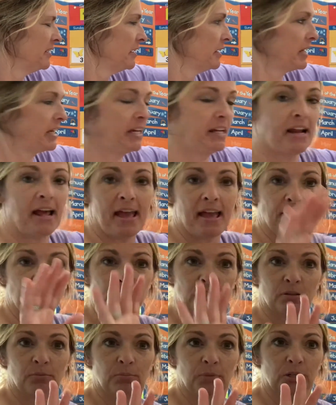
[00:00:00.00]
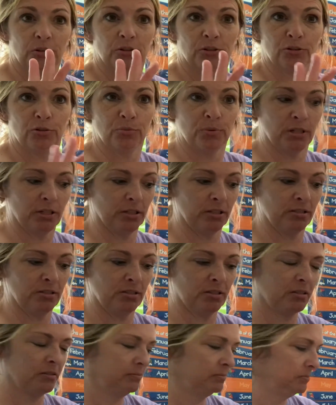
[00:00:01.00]
Can I have some mirror
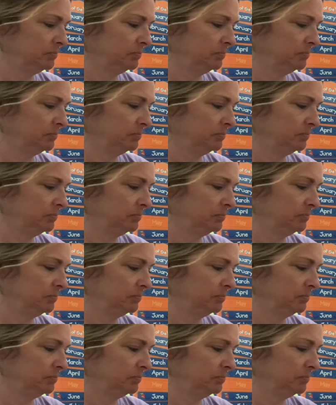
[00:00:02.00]
words?